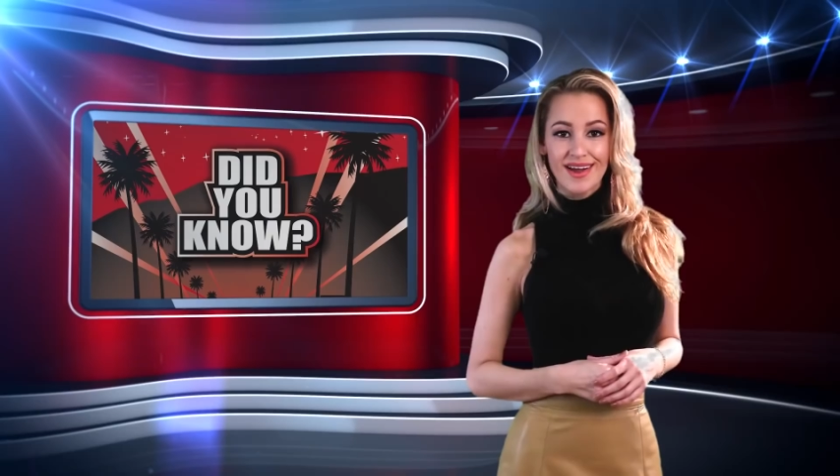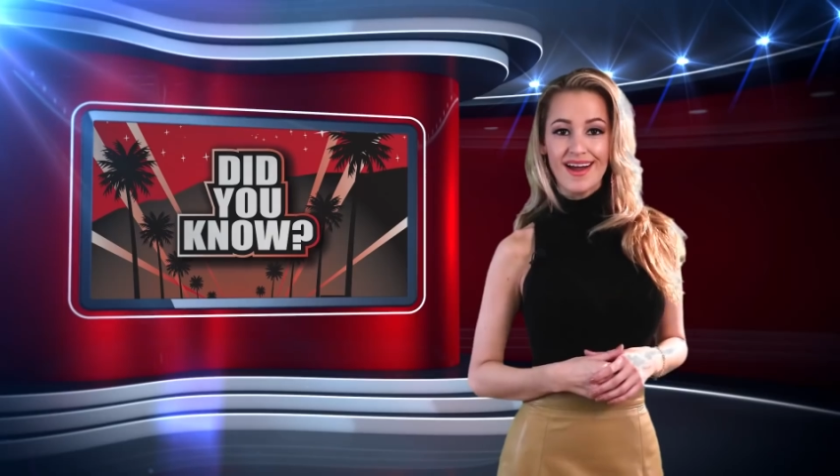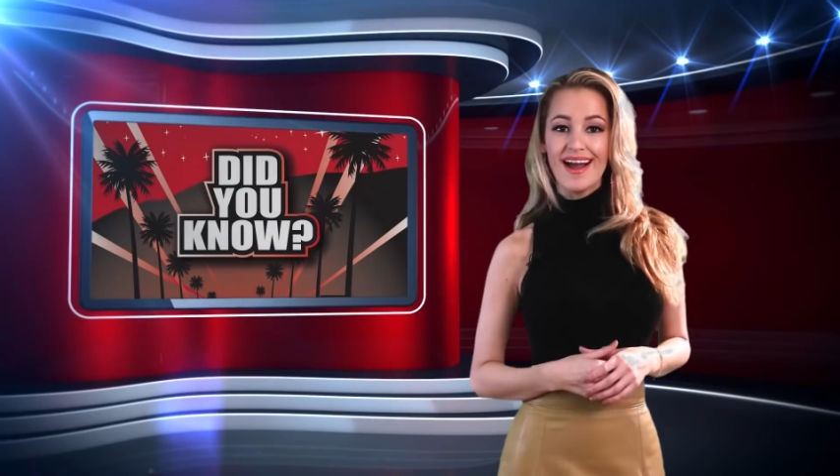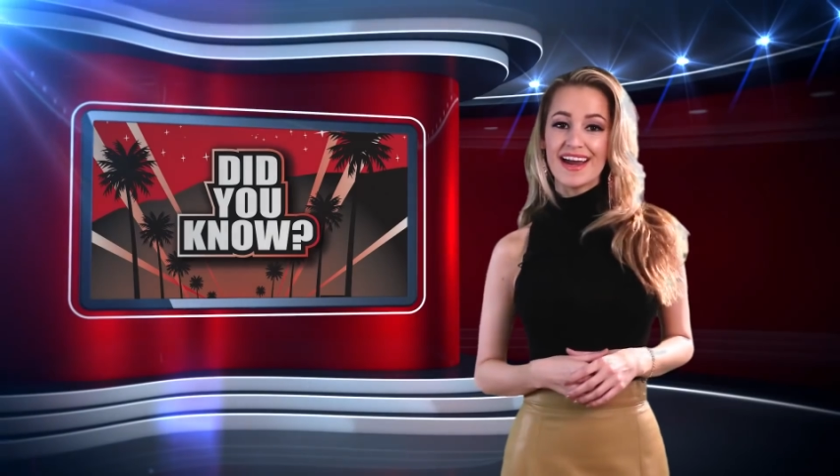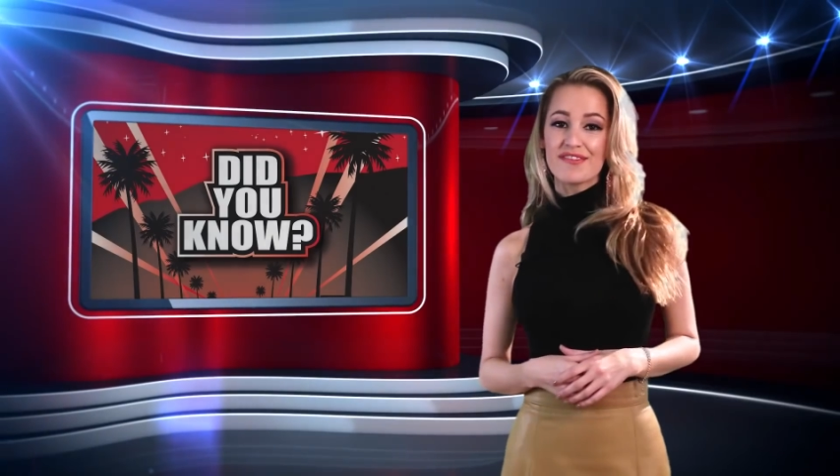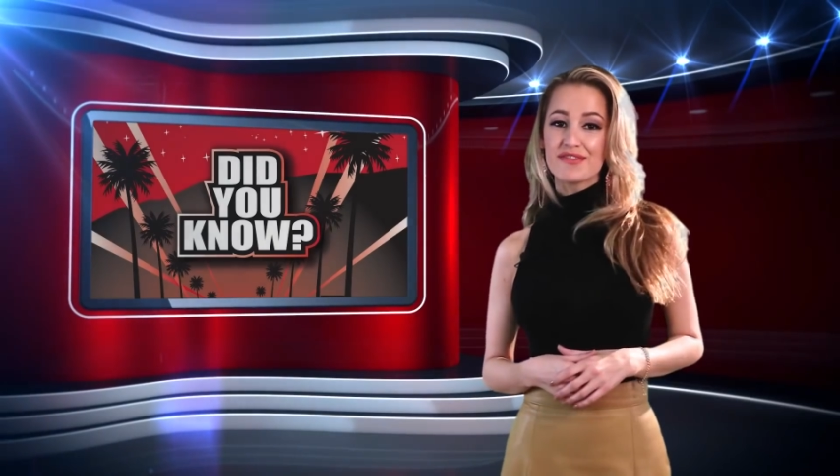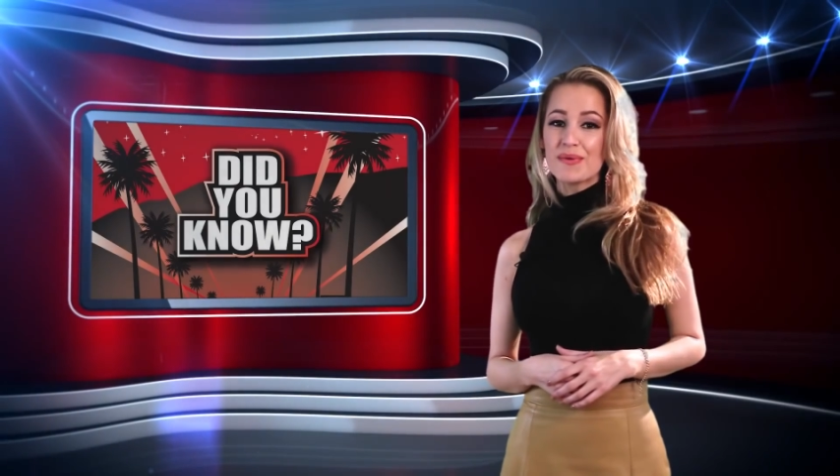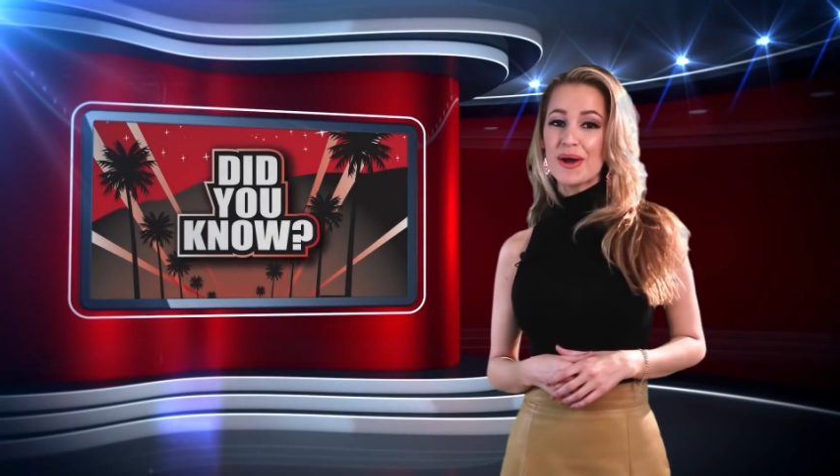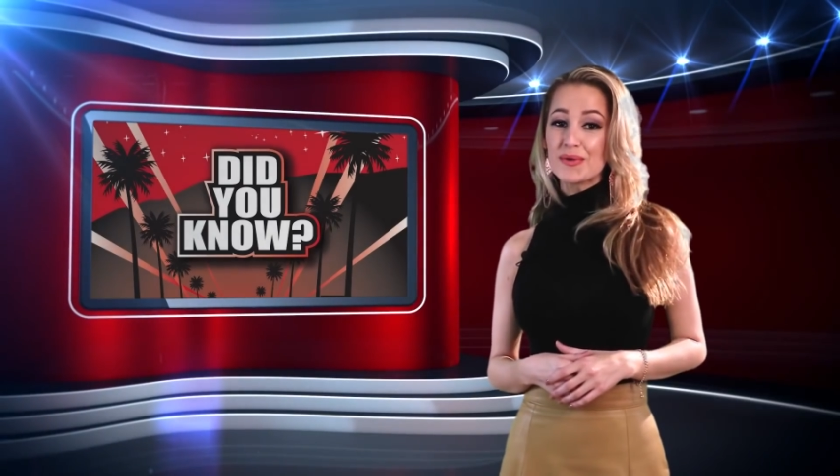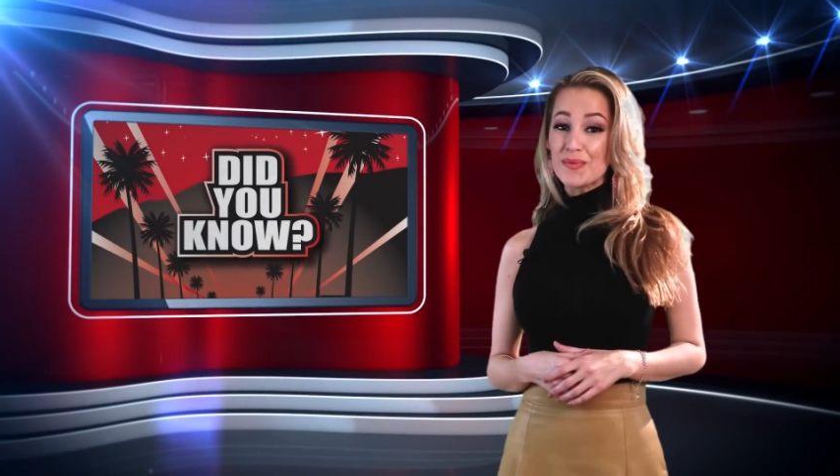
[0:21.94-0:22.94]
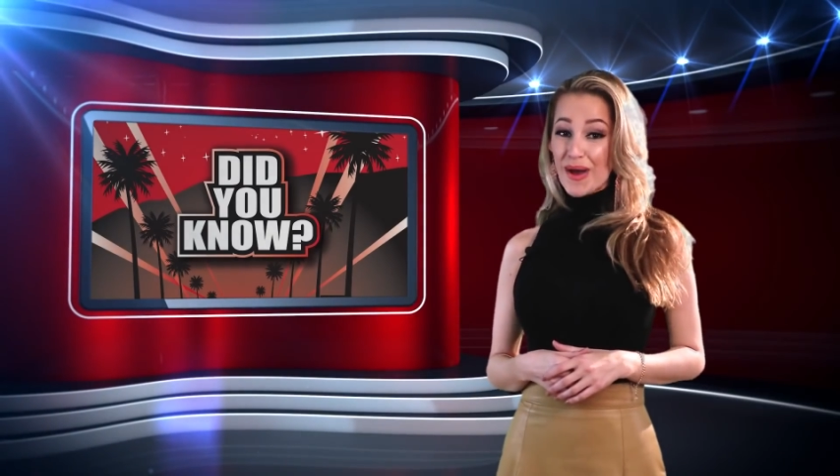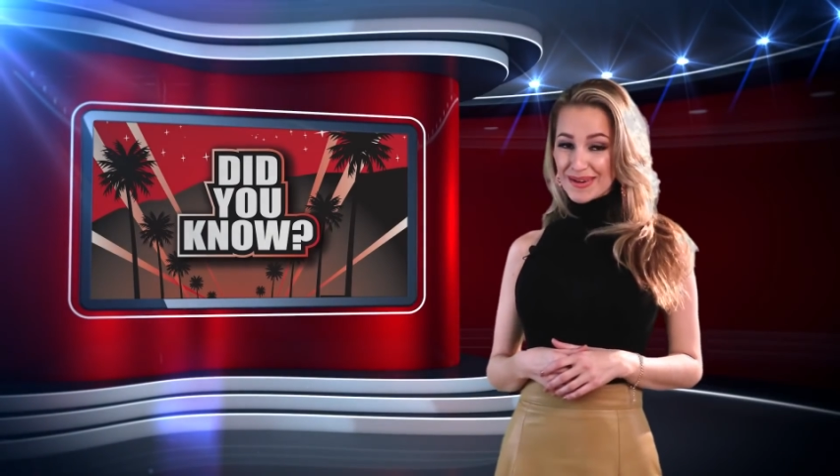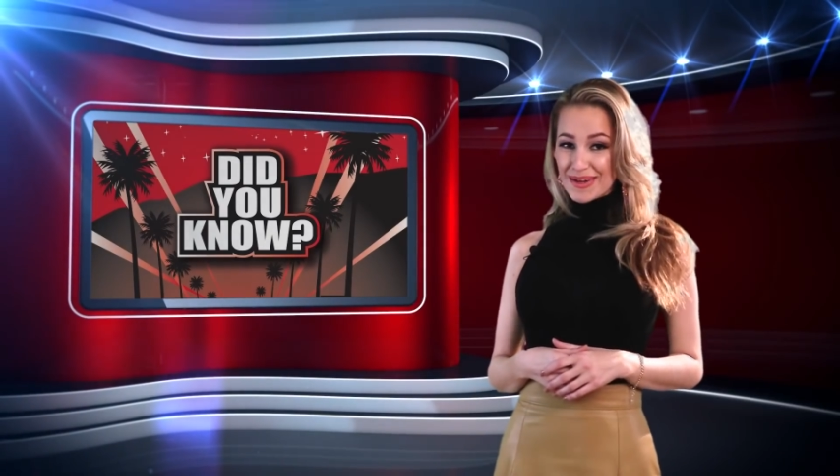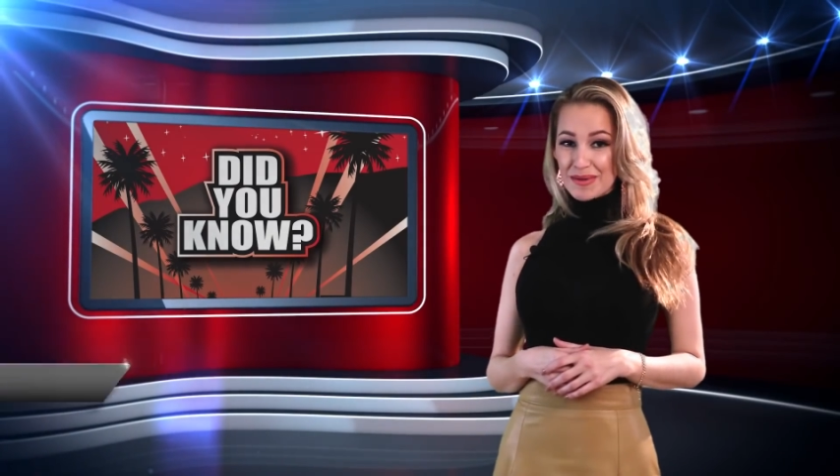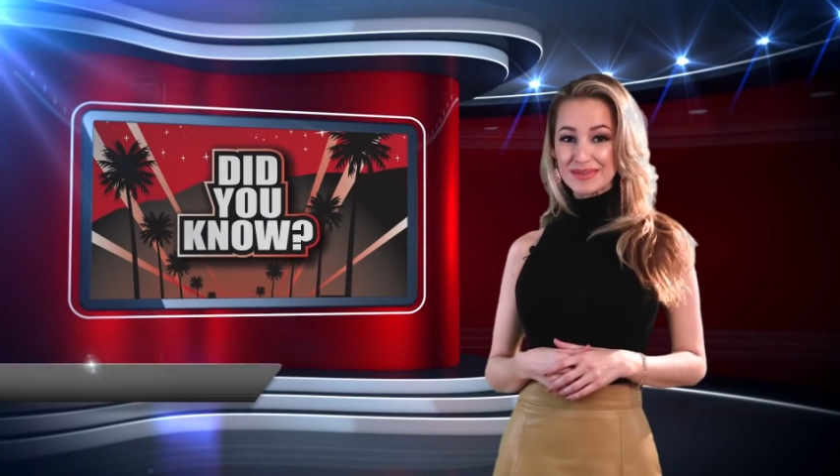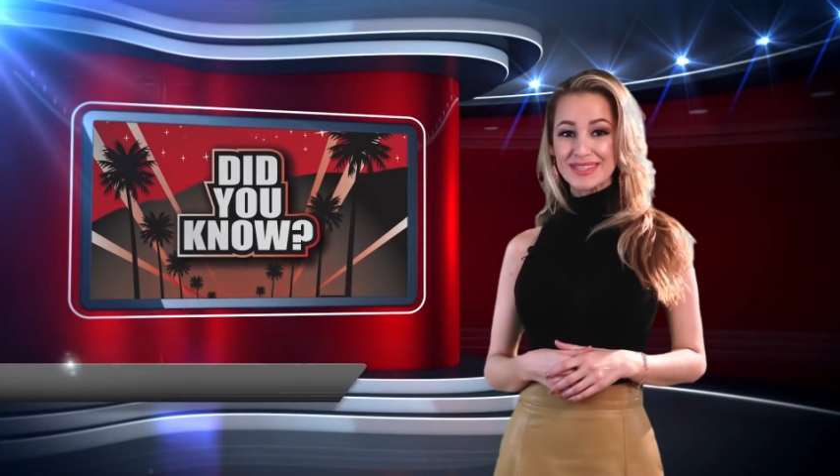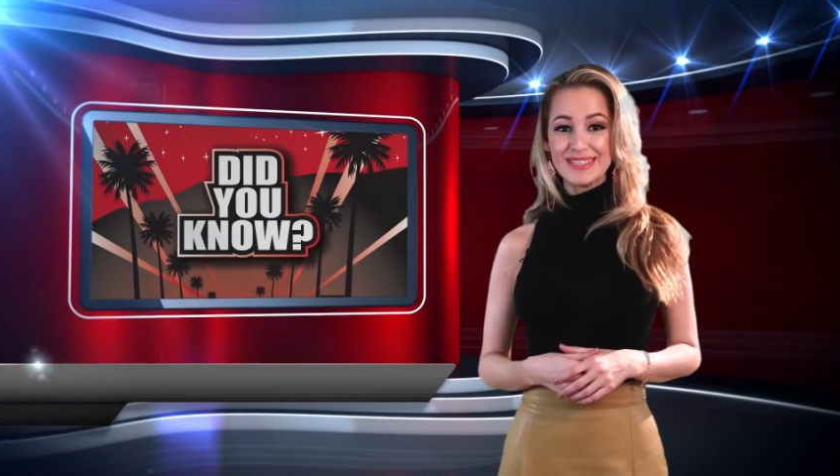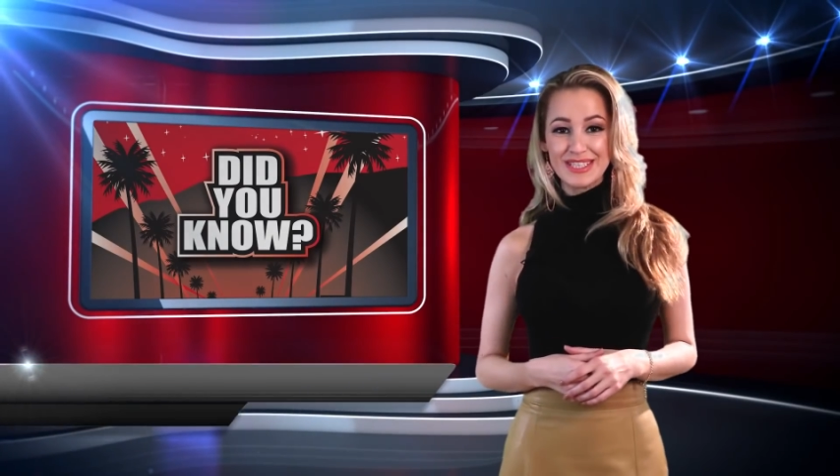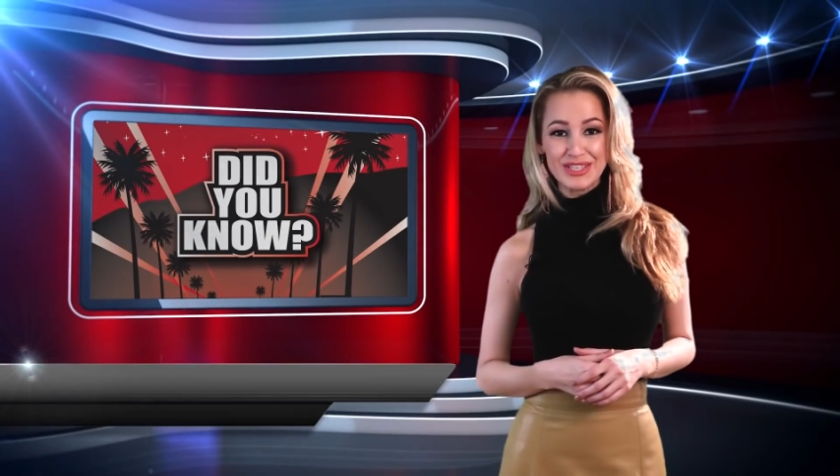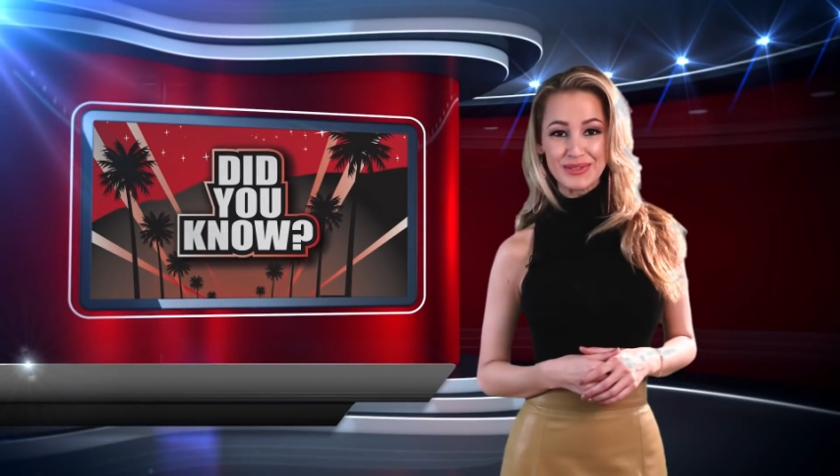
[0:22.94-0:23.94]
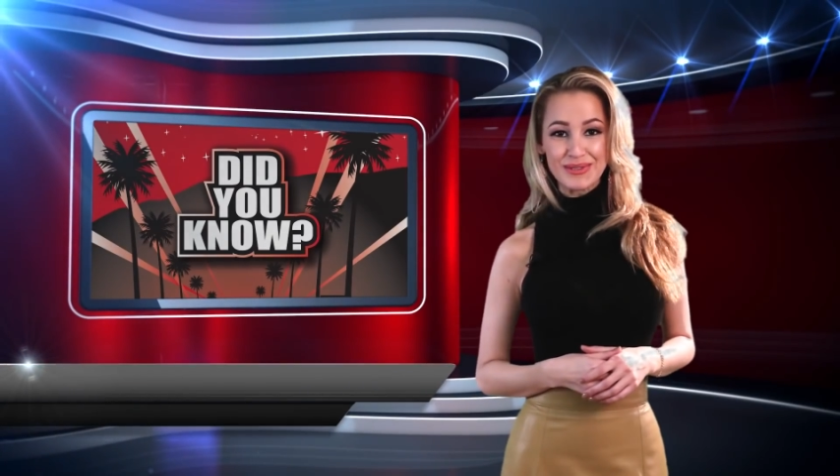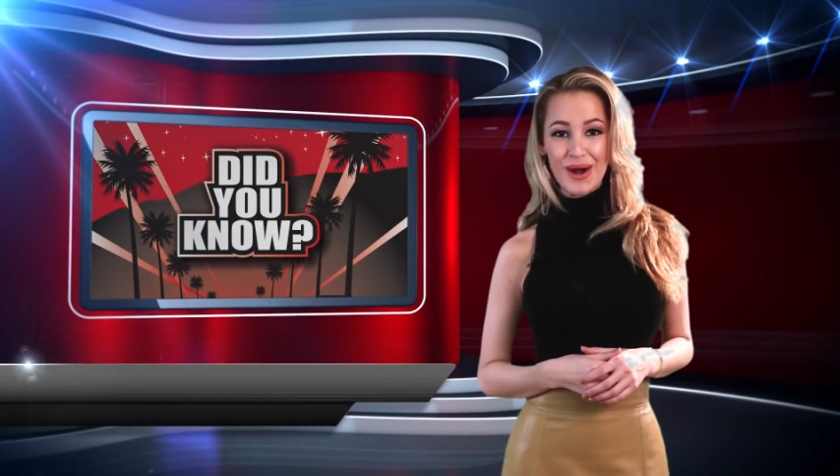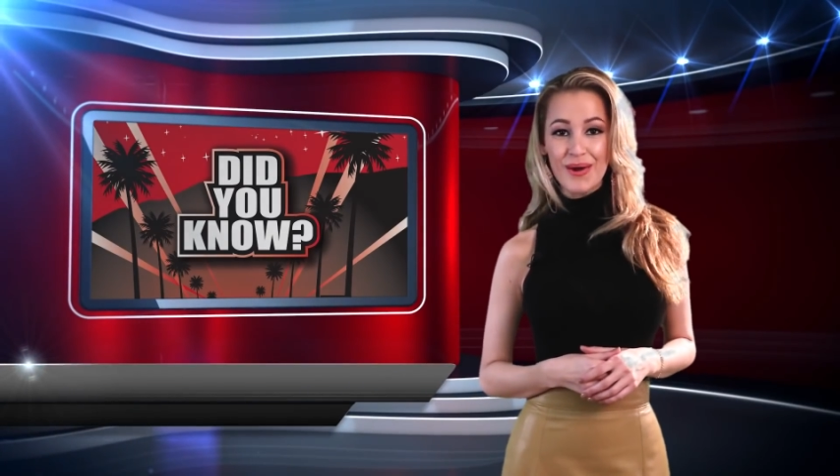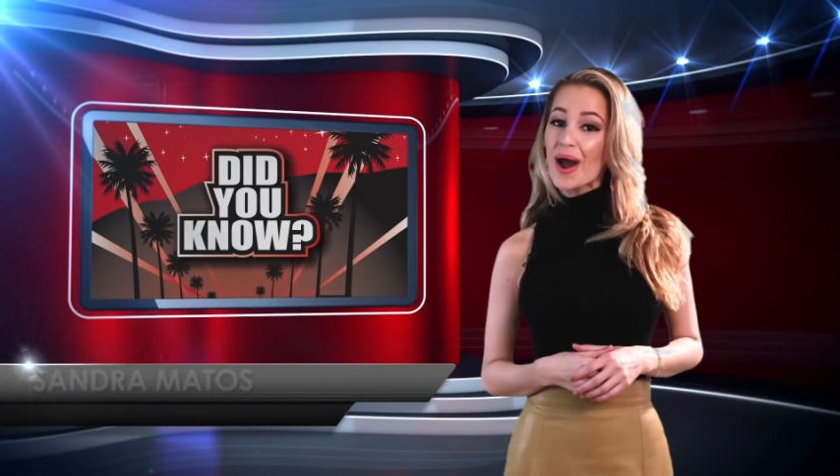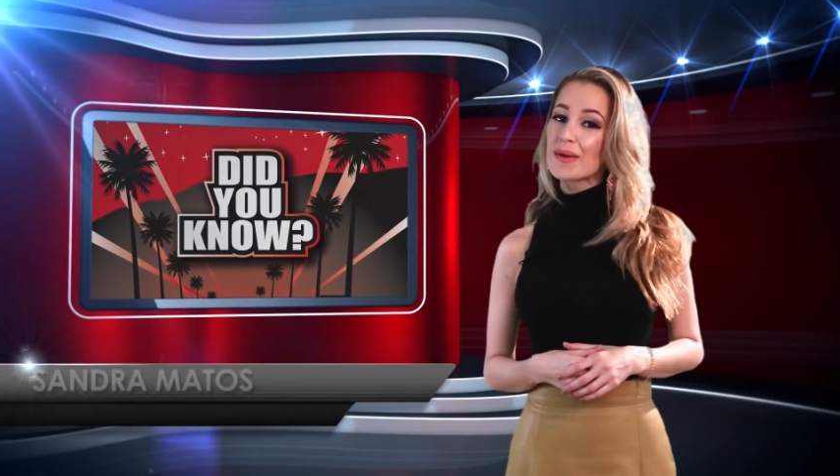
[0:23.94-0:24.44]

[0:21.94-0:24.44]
Hi everyone, welcome to Did You Know?